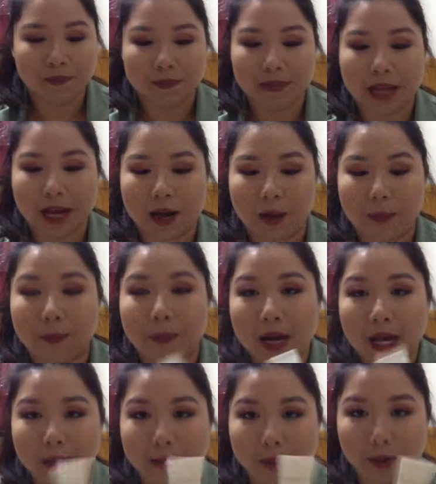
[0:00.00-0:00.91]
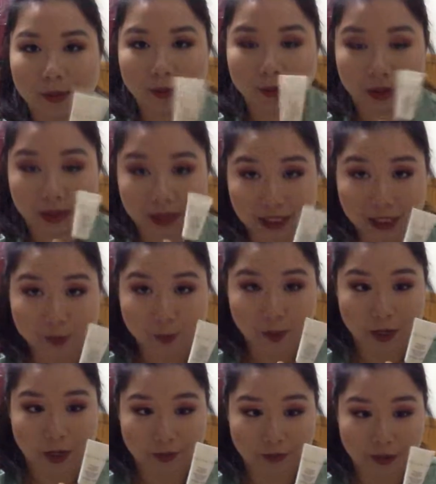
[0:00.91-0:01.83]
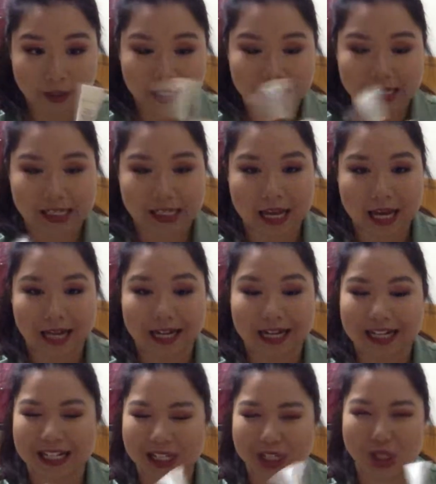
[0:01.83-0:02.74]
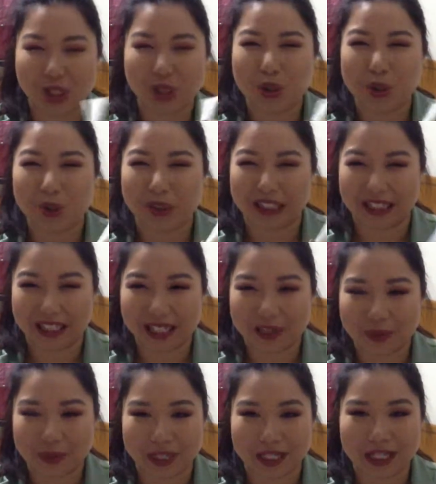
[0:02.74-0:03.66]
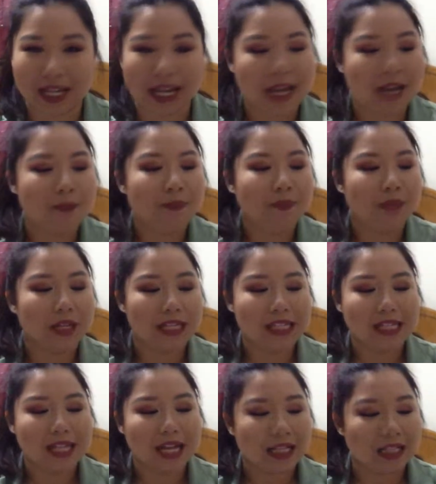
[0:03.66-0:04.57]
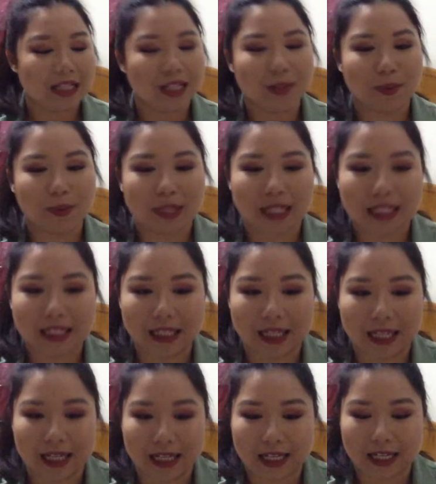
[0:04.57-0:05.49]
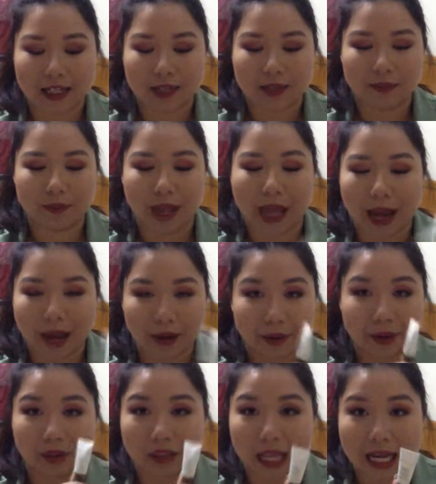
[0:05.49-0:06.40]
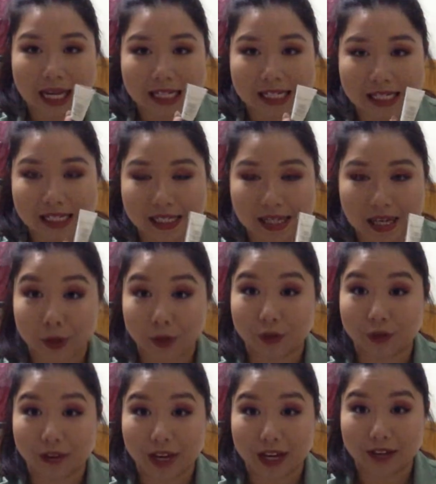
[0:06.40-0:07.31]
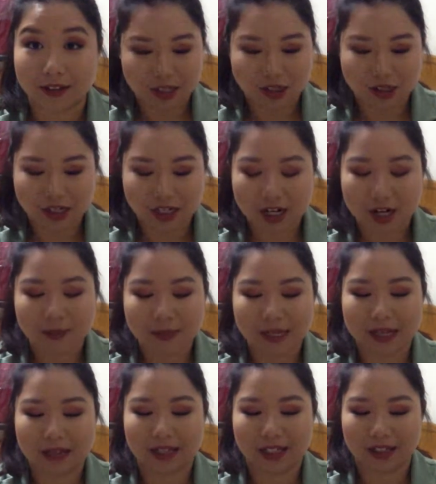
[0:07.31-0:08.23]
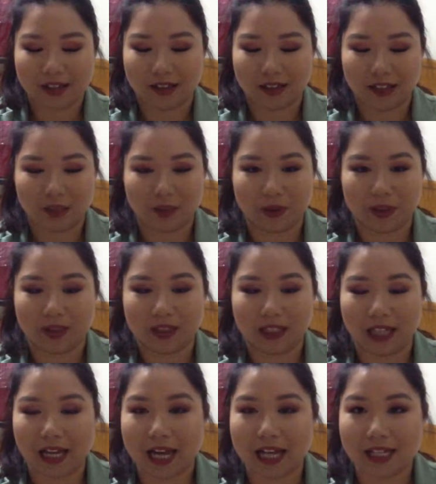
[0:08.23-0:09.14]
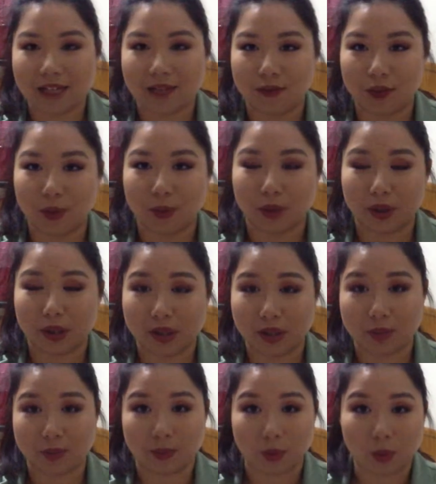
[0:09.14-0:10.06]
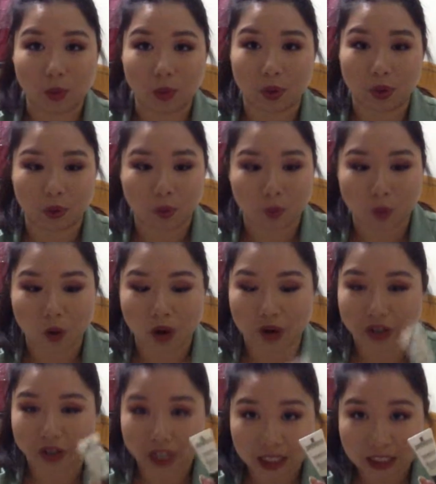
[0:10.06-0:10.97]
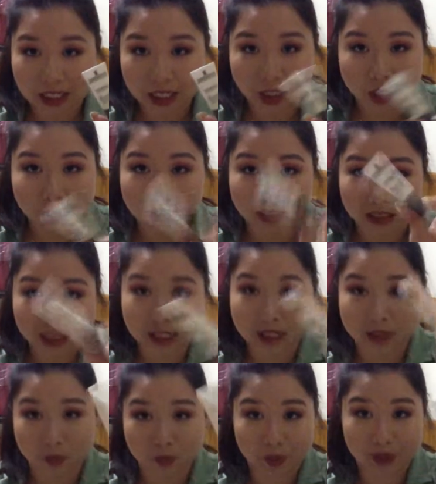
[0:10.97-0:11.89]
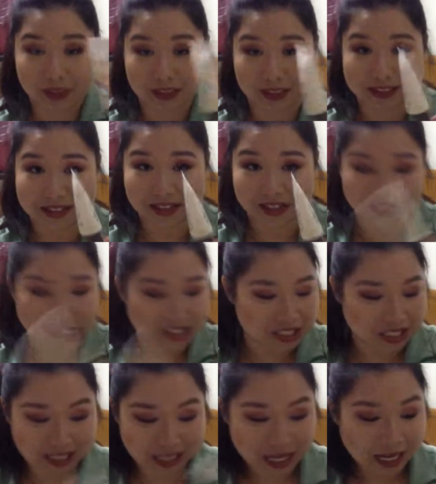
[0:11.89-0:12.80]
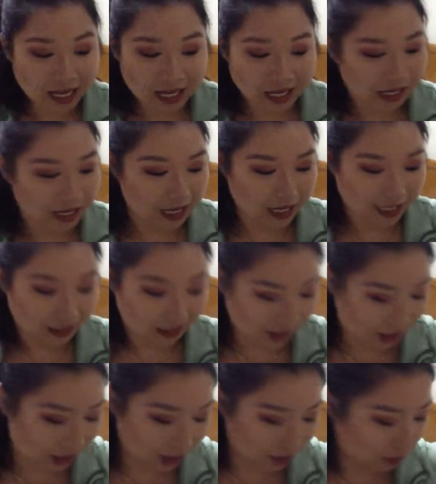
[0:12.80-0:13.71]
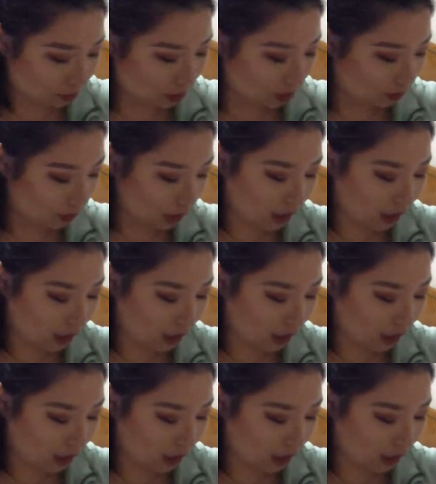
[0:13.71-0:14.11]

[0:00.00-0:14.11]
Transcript: Now my problem with this primer is that it's too liquidy. It's not liquidy like the Hourglass Mineral Veil. It just comes out like a liquid, like as if you were to pour water in here. This is what this looks like, and I don't know.